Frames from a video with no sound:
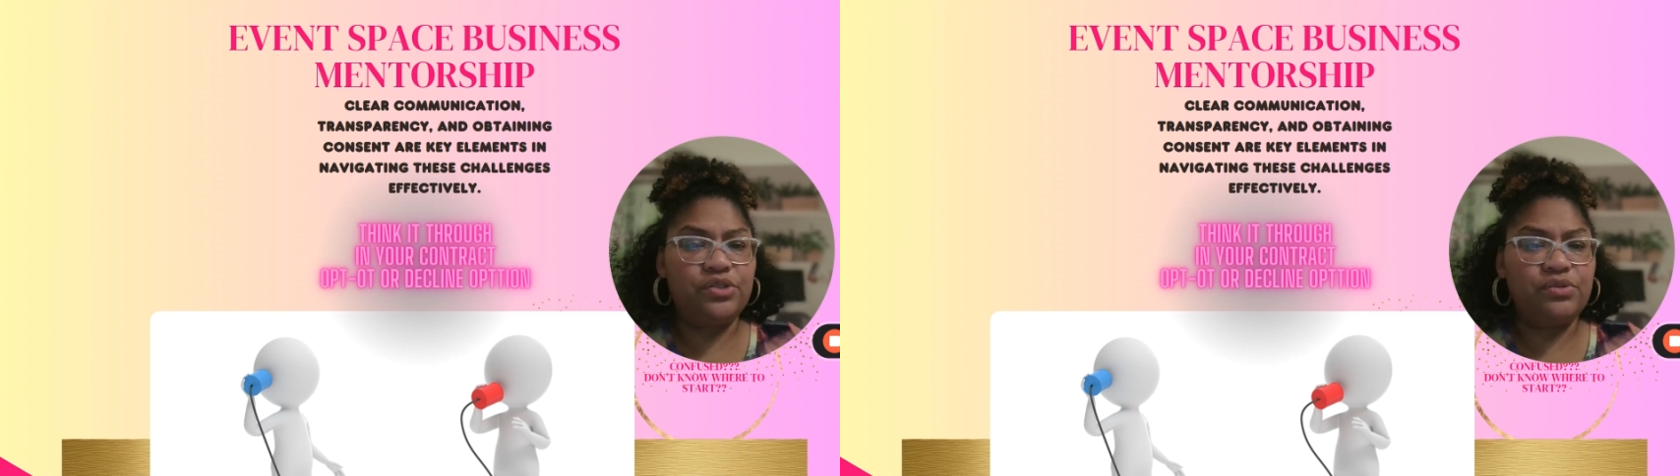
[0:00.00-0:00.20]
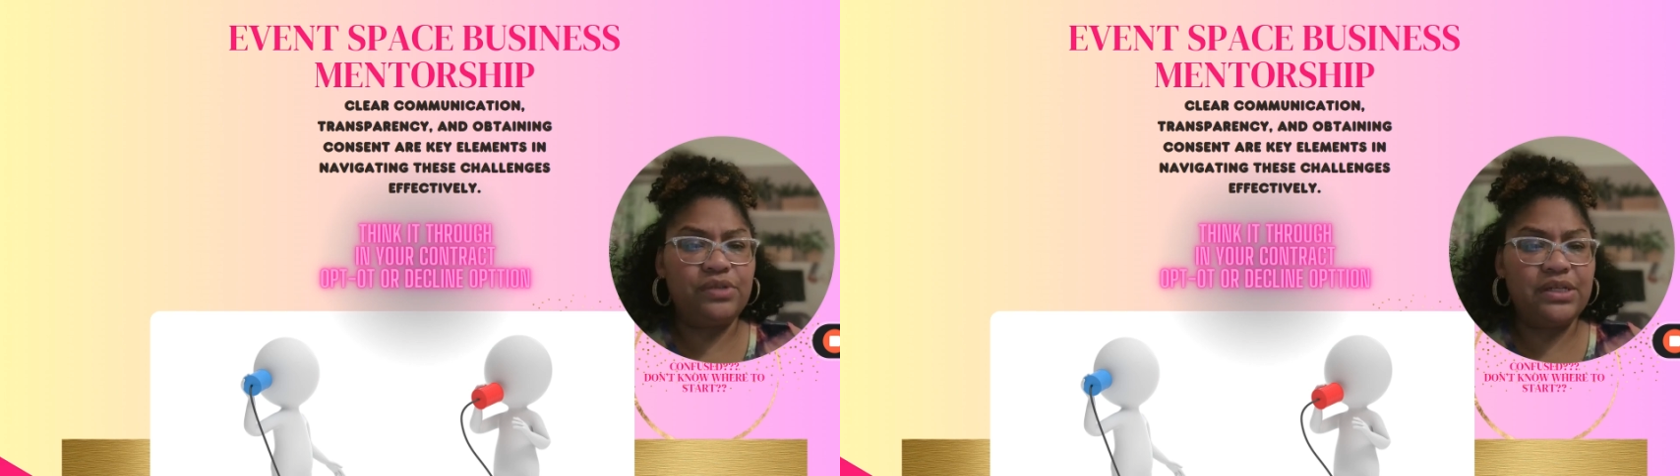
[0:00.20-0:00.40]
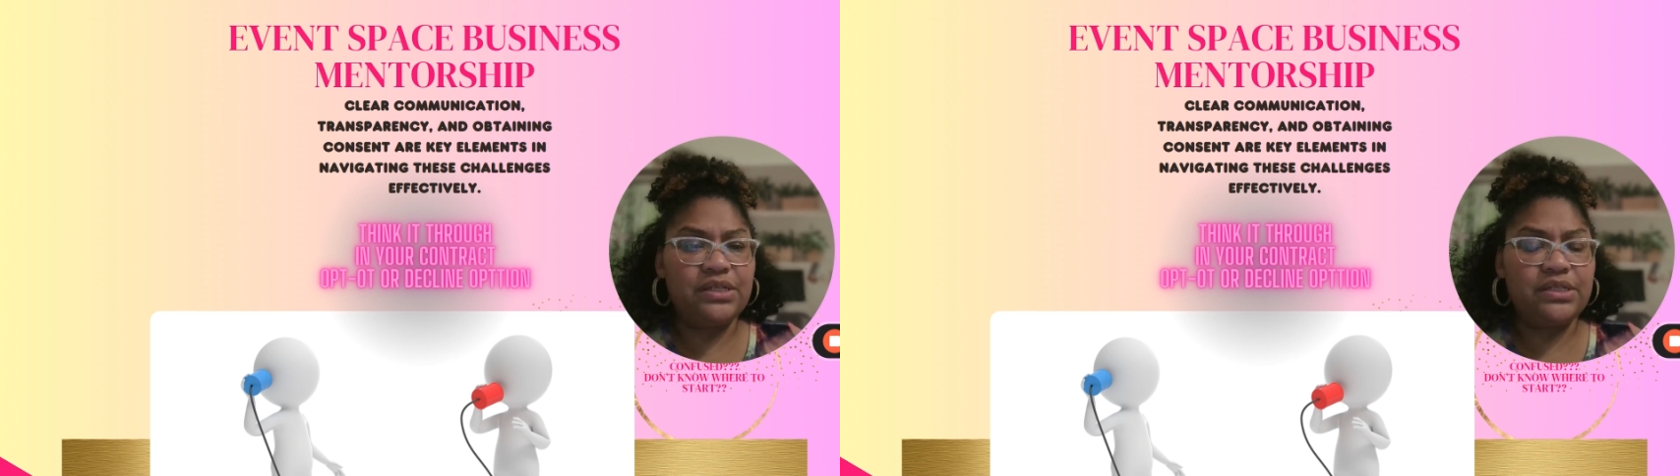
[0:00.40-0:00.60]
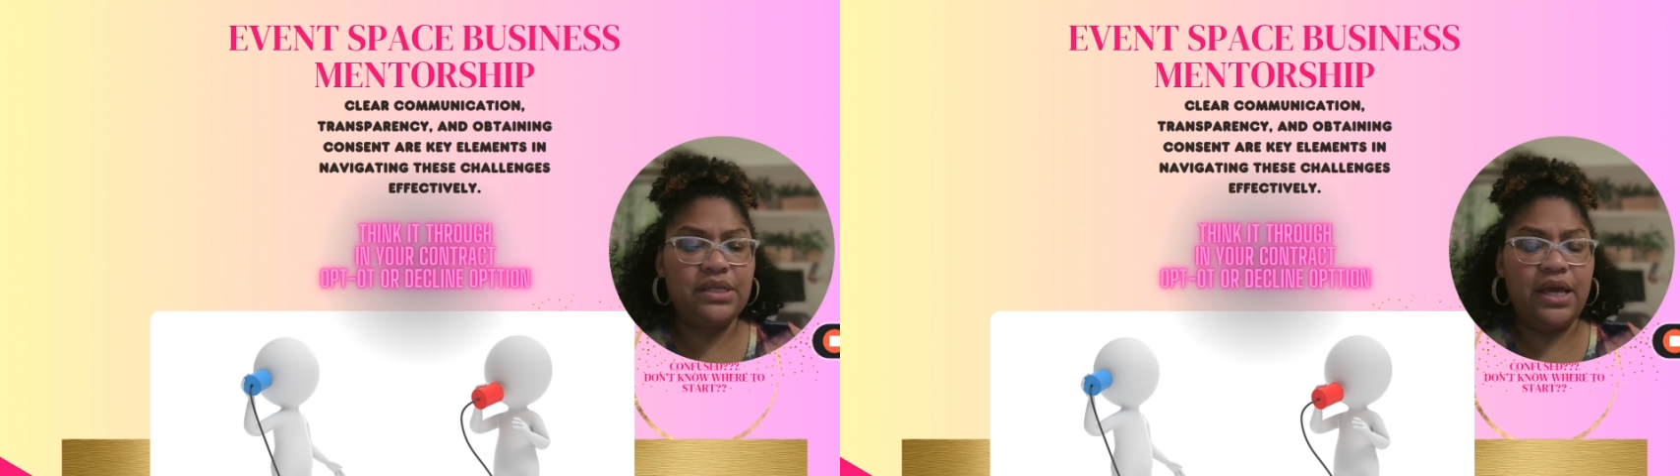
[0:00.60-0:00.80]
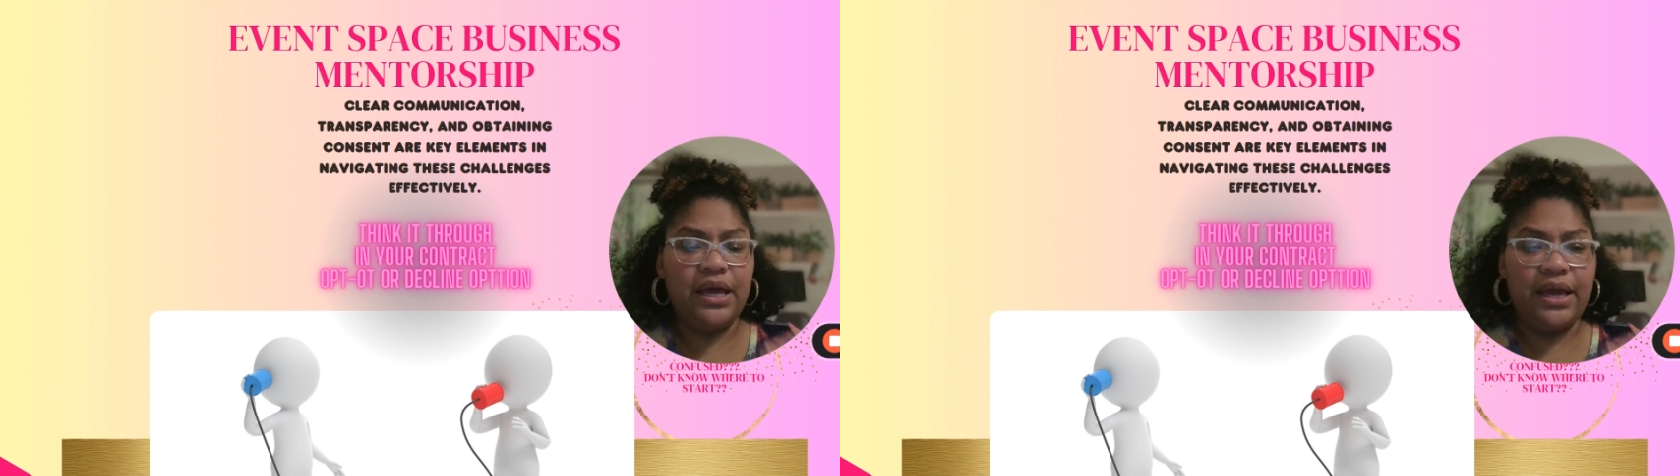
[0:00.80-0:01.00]
do this.
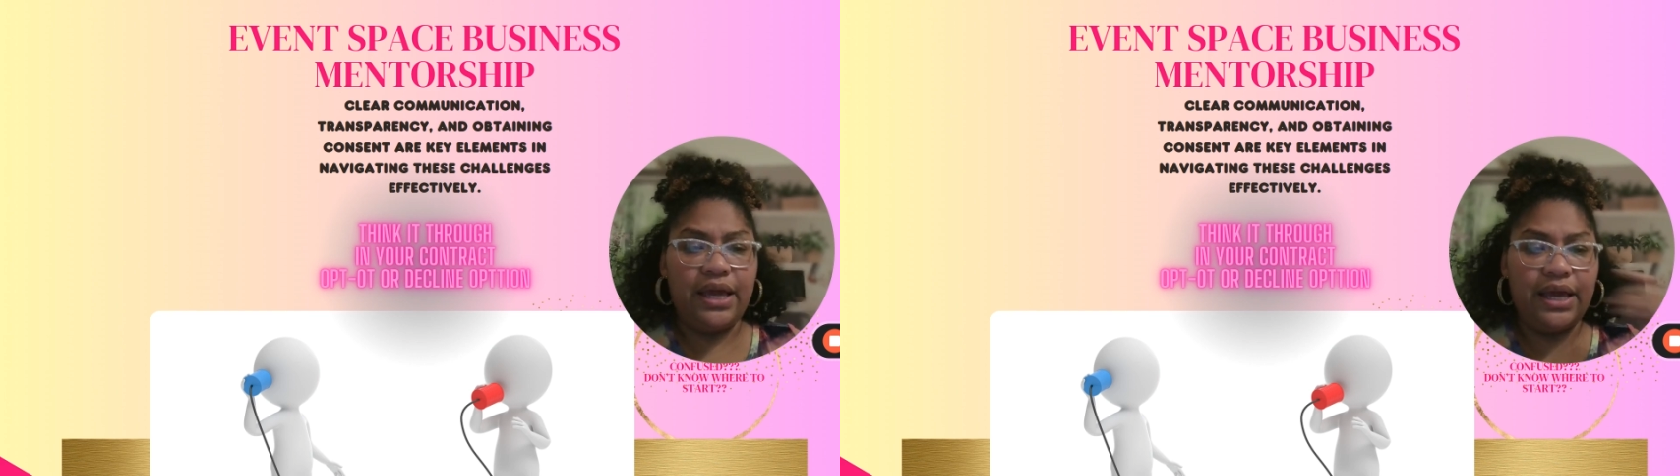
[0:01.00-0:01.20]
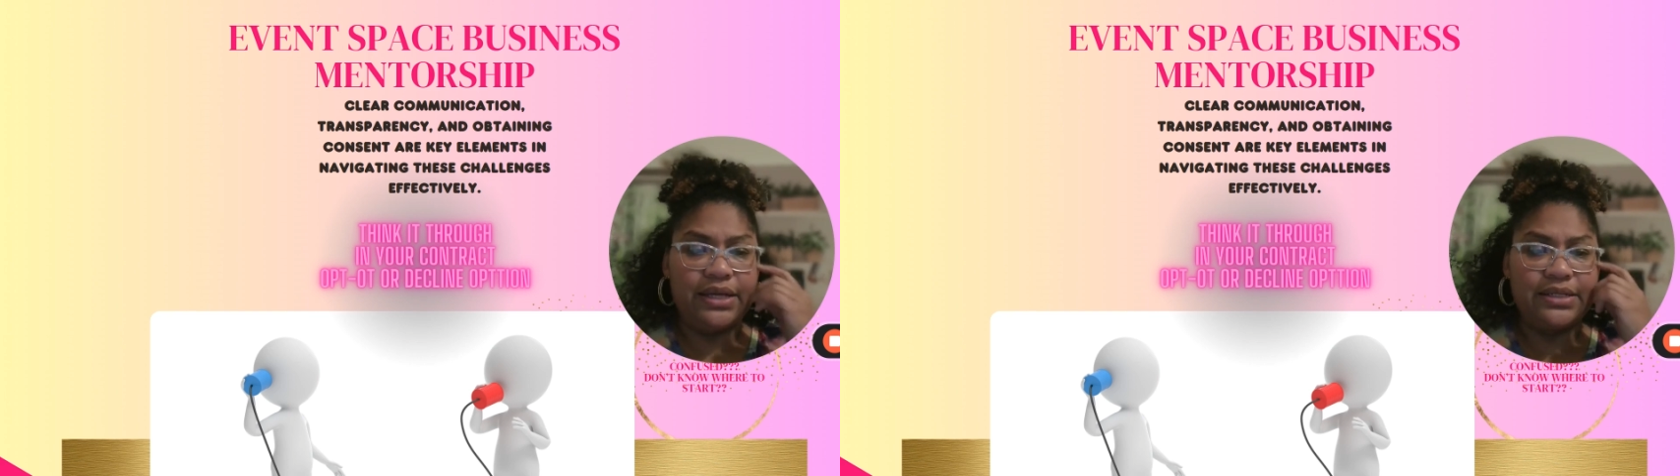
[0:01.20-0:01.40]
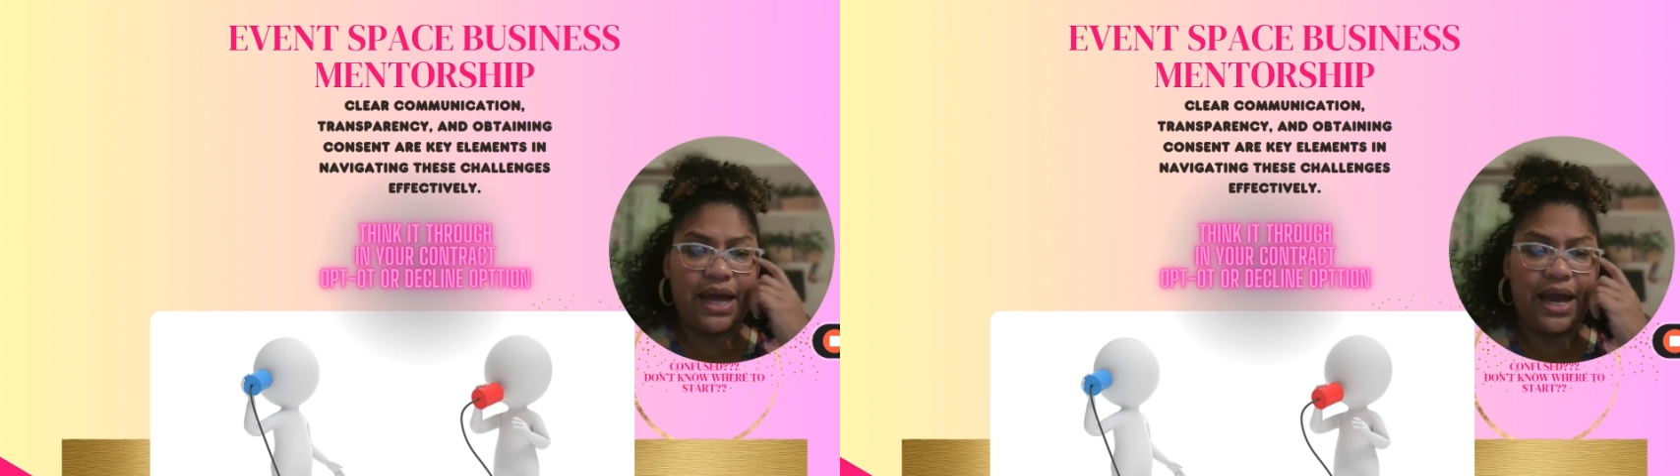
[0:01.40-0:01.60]
And